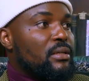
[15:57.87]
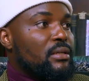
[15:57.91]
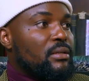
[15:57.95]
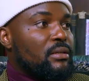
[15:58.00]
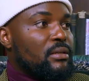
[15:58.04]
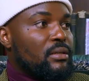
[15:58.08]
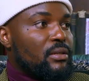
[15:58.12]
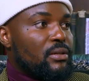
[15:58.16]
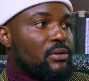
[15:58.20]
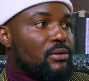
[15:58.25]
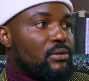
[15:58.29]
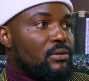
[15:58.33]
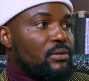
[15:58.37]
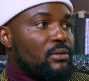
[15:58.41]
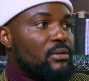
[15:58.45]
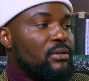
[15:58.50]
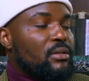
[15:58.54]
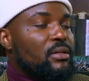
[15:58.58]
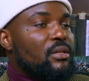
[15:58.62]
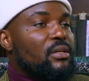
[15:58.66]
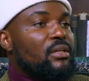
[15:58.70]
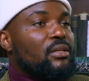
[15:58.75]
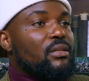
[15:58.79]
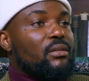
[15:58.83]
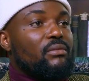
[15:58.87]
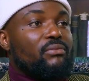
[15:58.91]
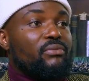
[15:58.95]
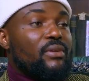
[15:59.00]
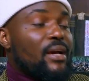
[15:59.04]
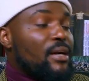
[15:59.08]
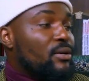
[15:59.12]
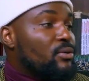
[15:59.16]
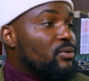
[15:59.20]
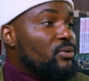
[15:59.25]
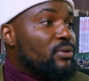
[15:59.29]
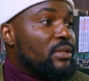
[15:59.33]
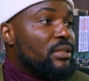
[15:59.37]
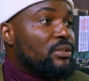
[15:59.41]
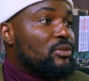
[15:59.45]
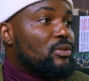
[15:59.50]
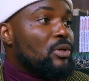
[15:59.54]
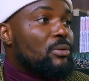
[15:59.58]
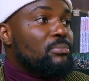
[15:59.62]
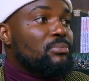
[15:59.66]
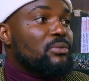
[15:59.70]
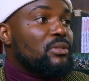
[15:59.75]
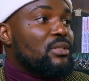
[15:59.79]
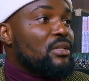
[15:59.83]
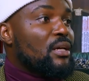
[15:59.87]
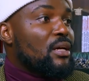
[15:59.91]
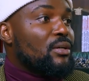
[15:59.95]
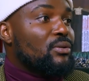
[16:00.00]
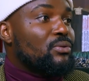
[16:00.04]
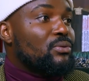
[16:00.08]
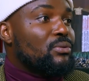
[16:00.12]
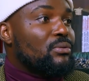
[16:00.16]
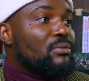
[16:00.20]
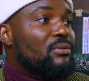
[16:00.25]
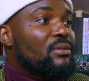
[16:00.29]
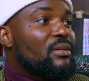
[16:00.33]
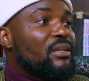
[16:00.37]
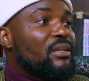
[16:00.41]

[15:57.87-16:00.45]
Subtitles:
You know, if you are good in something, you are good.